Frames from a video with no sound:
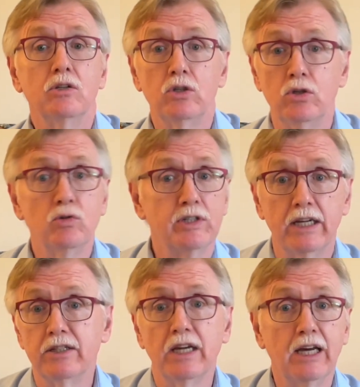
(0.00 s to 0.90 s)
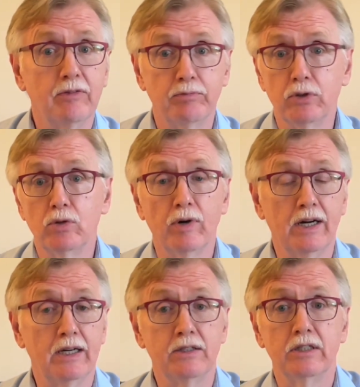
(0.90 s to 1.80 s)
you tend to have blue
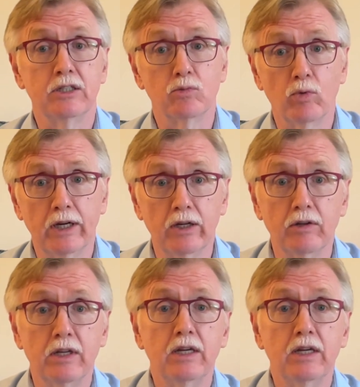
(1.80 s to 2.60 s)
eyes as well.